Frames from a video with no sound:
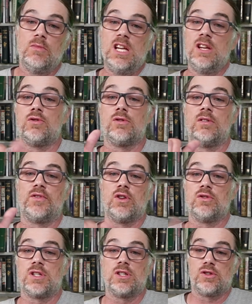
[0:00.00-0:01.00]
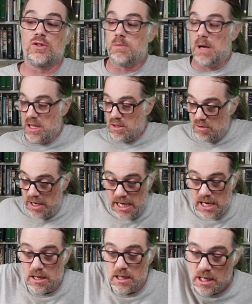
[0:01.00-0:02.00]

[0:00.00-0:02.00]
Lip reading: Either of those issues, by the way,